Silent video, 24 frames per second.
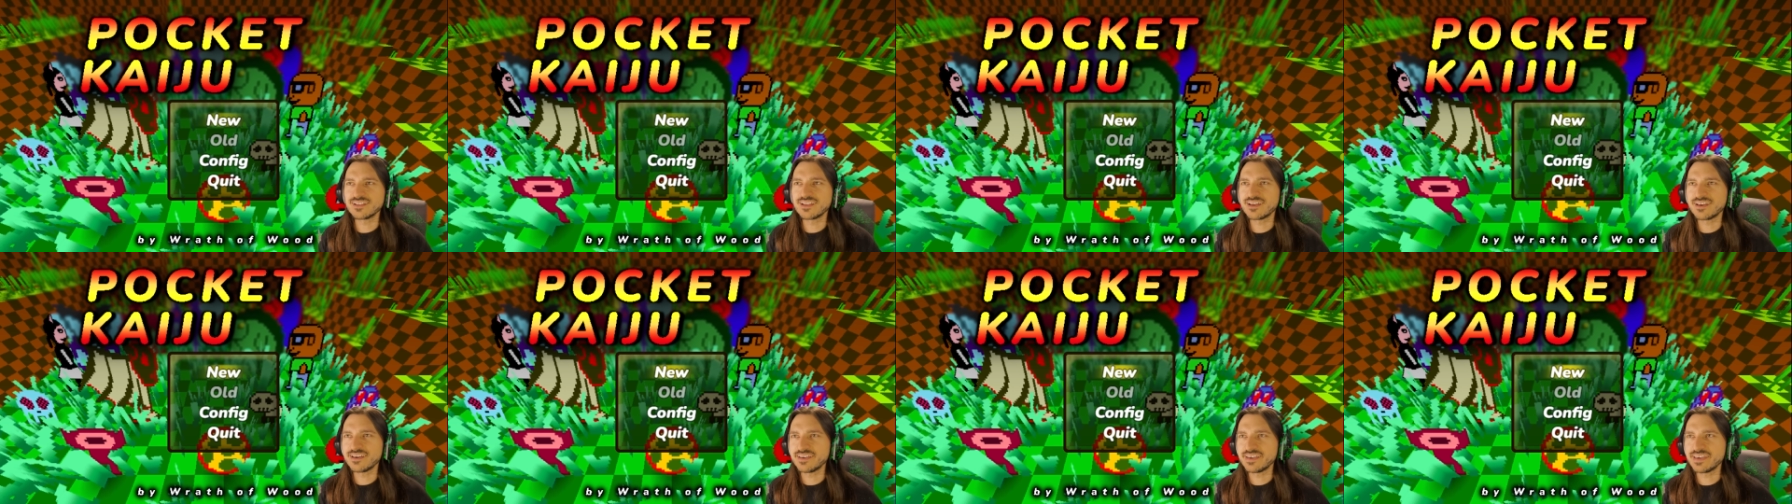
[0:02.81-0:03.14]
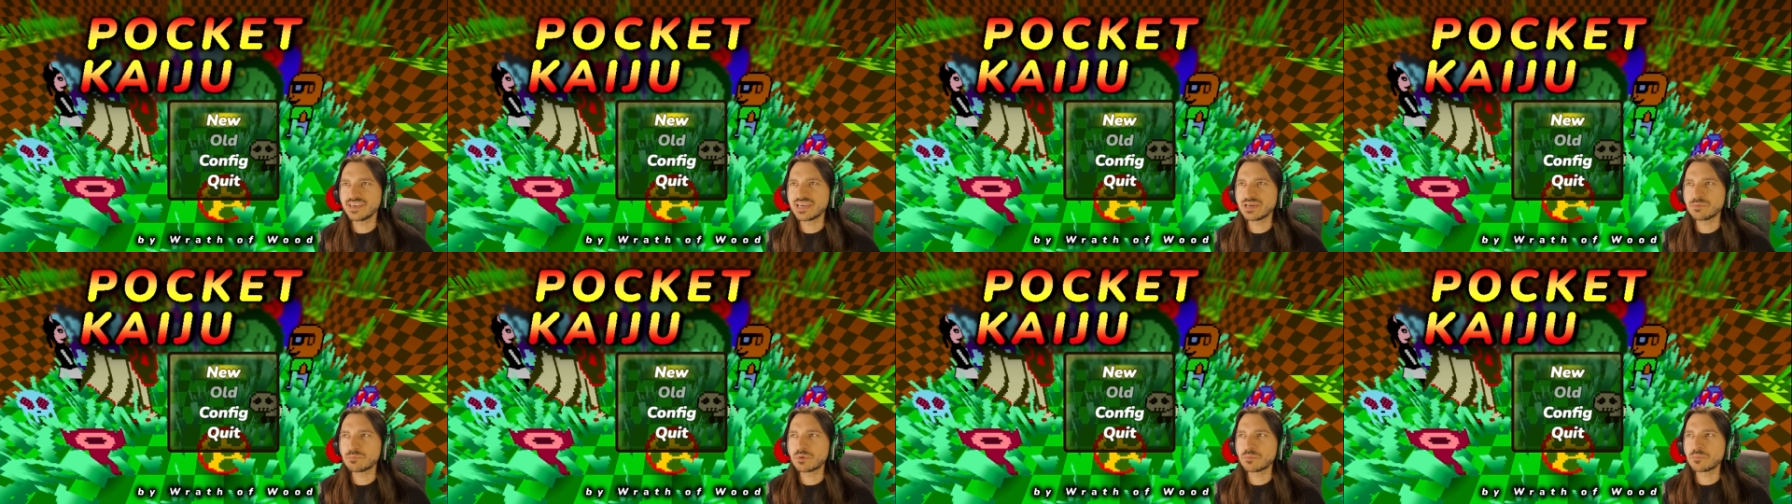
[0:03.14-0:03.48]
I
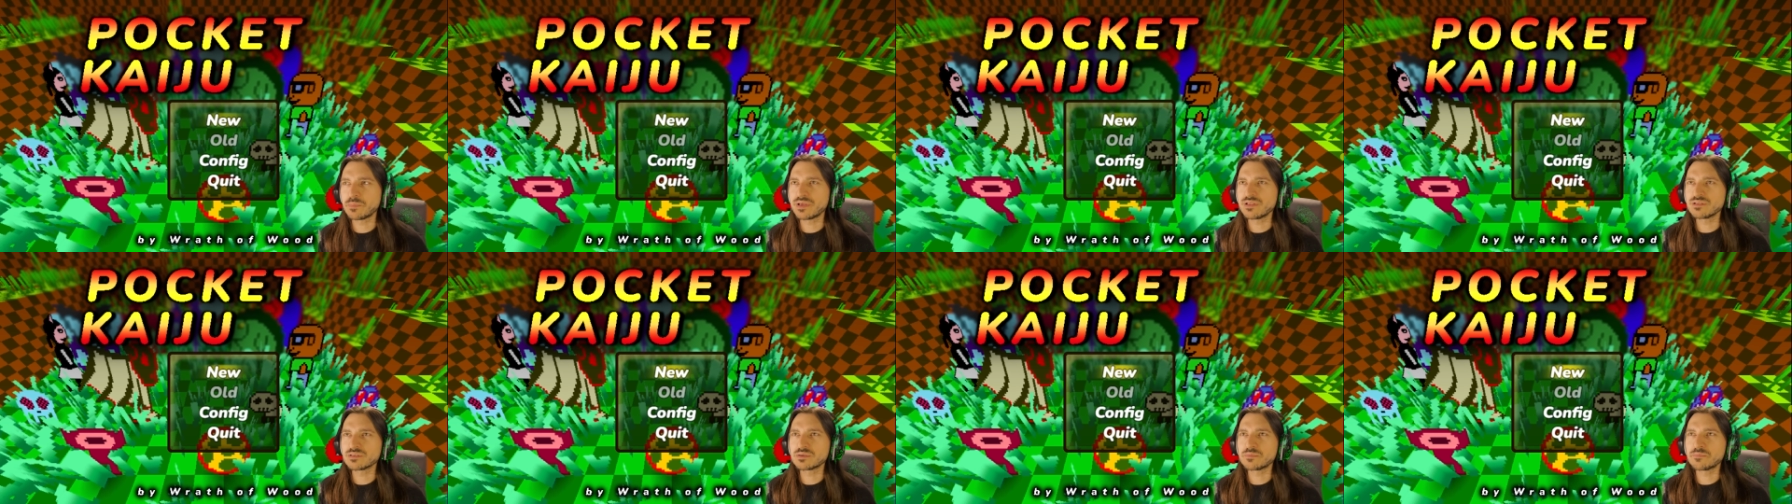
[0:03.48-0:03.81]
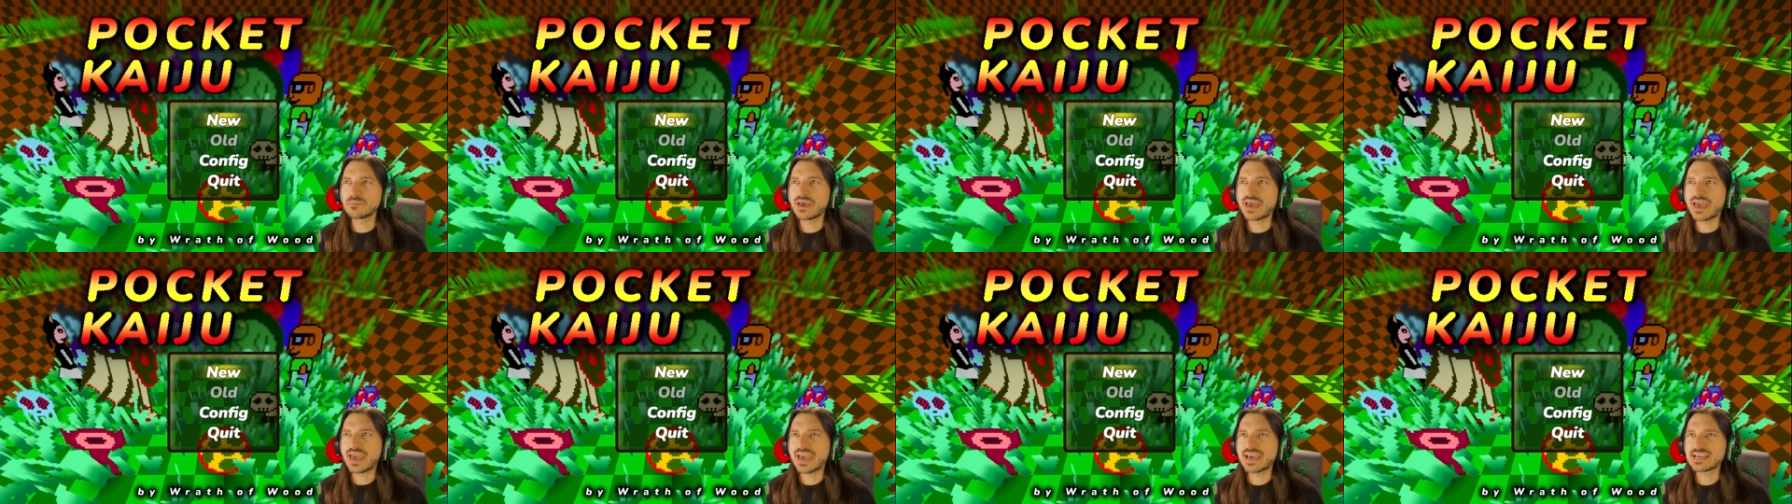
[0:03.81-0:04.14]
am
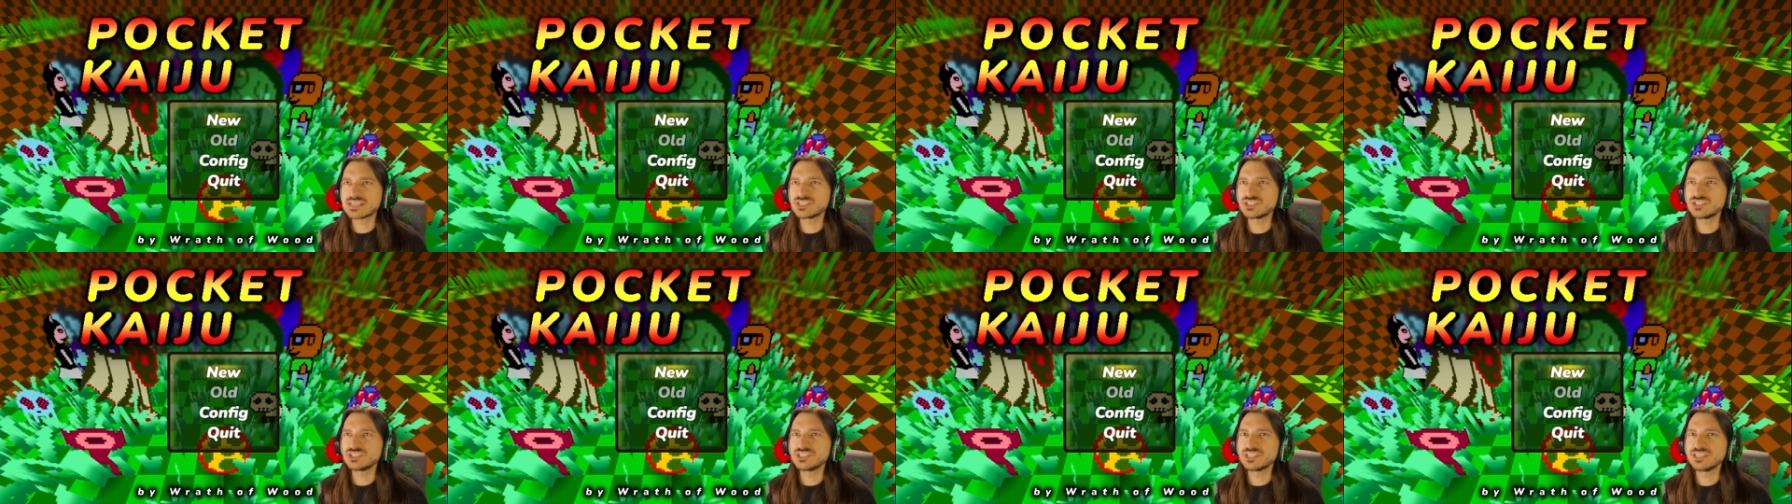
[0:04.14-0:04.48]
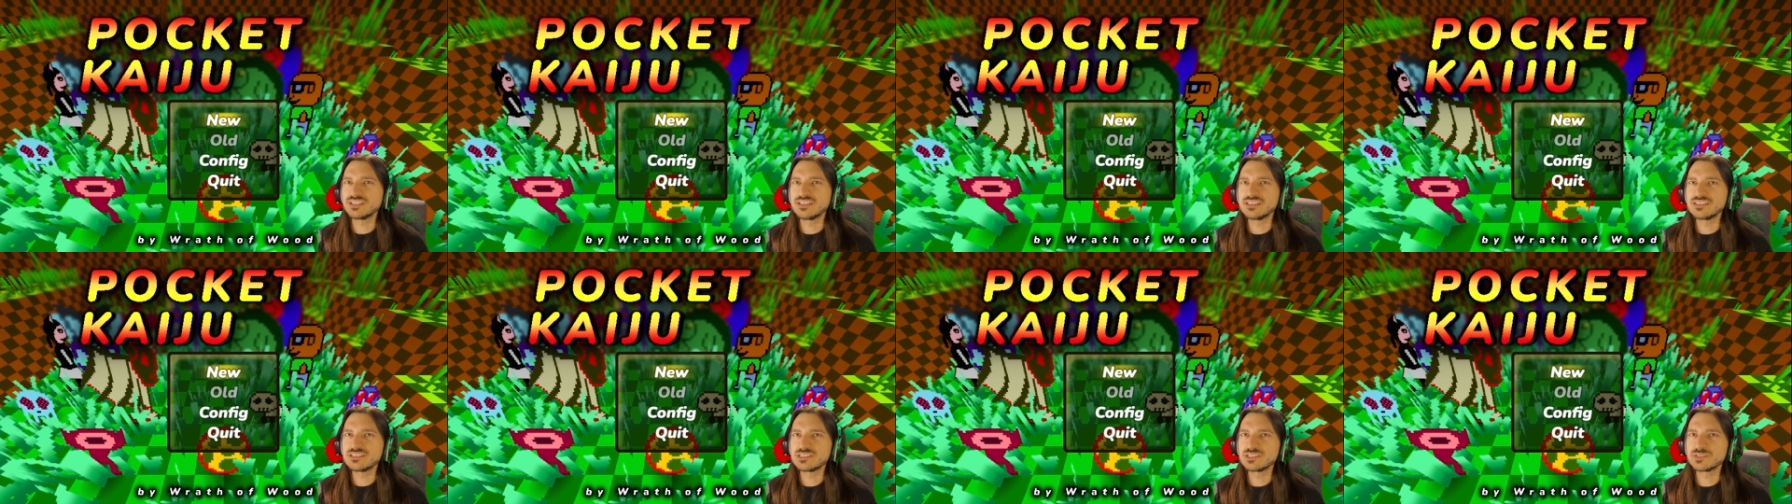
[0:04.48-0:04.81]
Amalgam Ash,
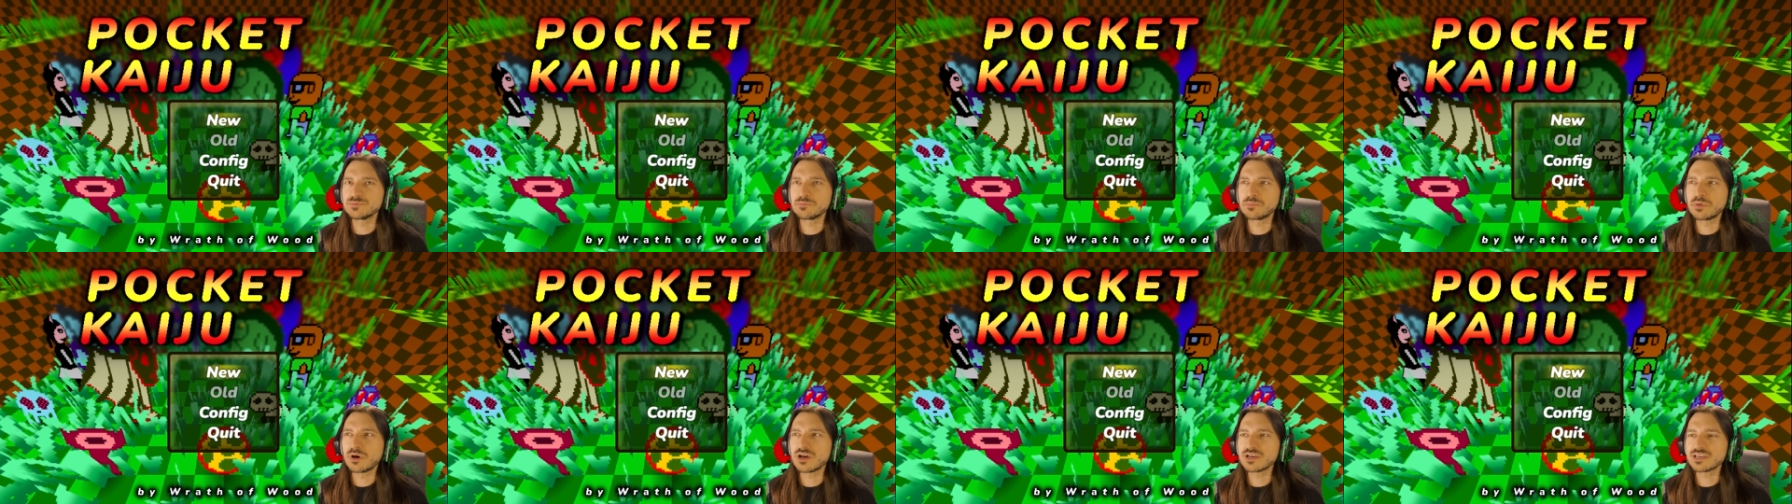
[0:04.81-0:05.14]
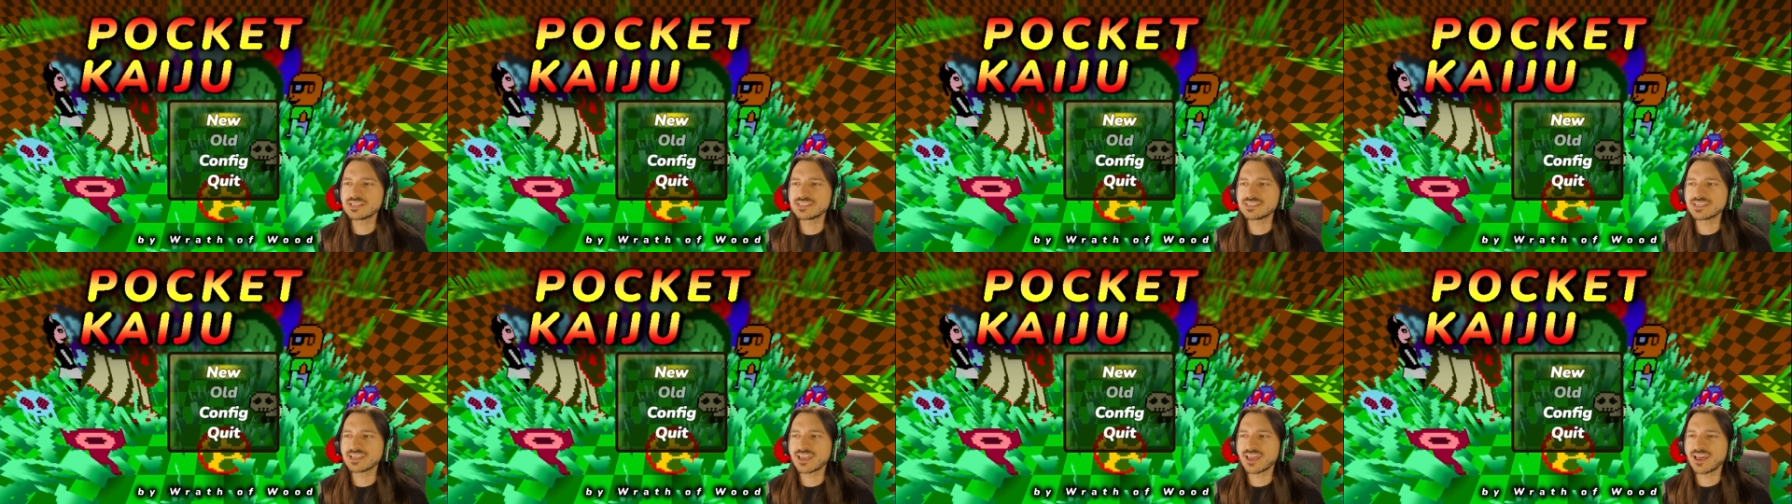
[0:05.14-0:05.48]
and this is
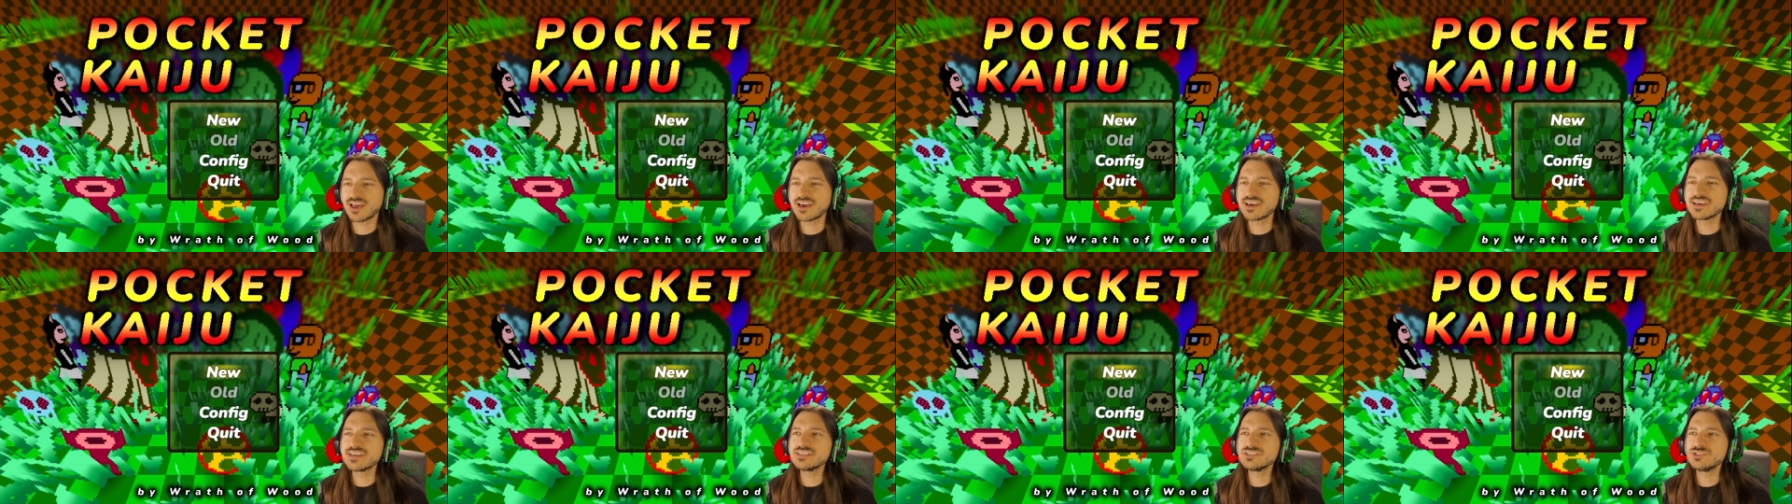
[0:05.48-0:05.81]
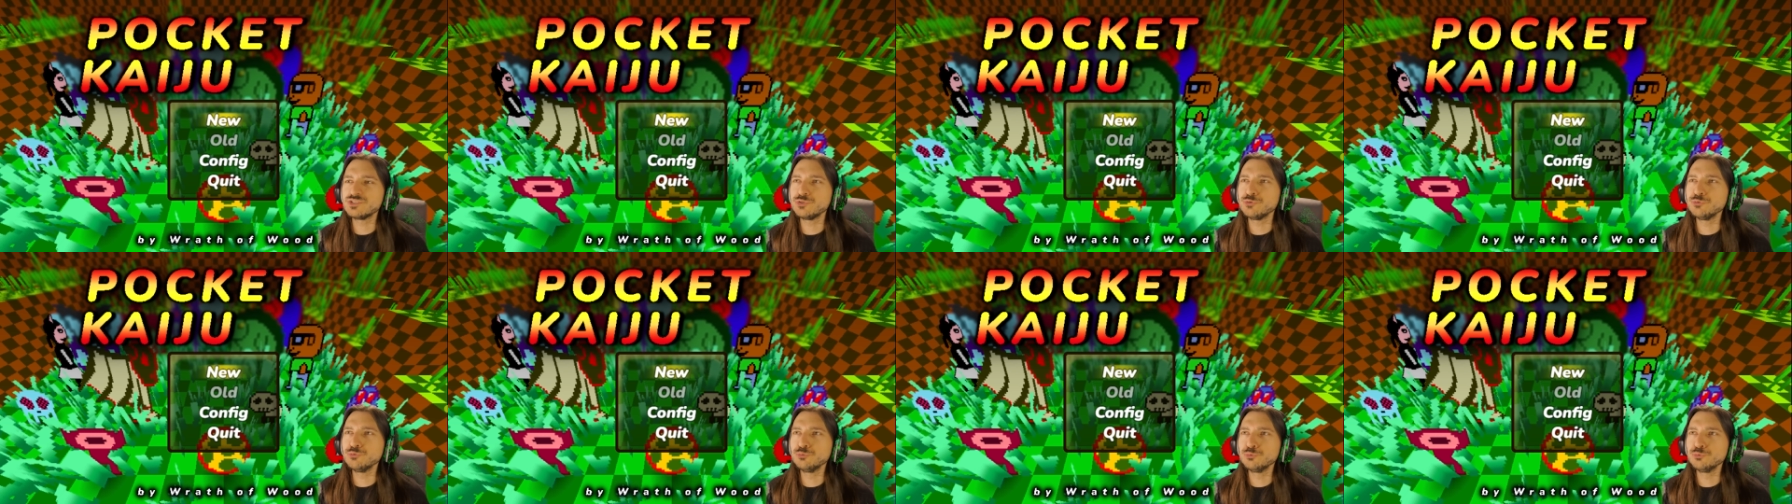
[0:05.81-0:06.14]
Pocket
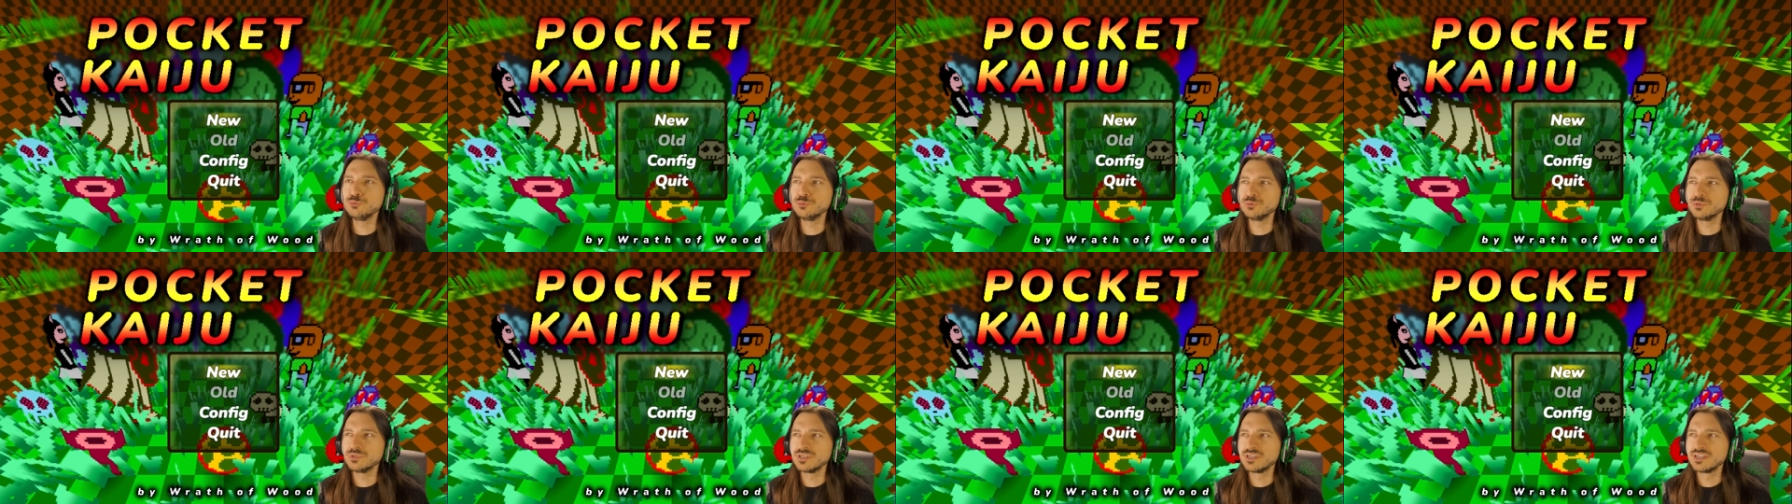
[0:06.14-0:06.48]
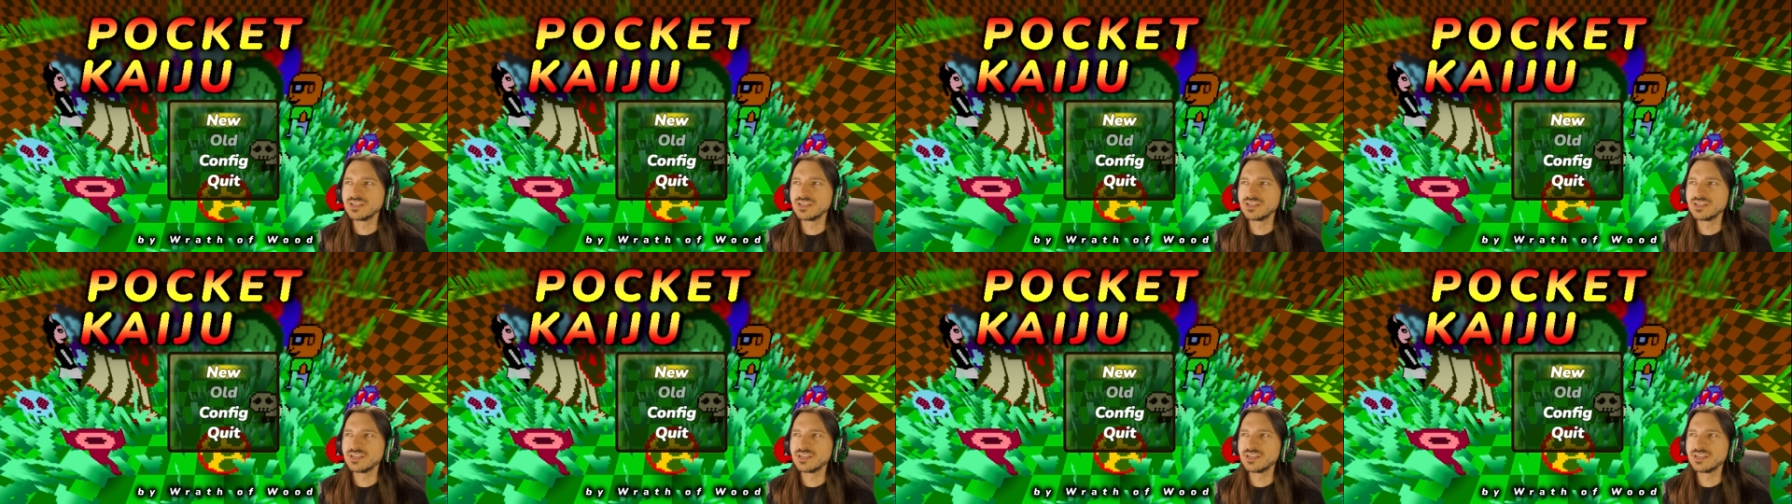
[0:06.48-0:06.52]
Kaiju,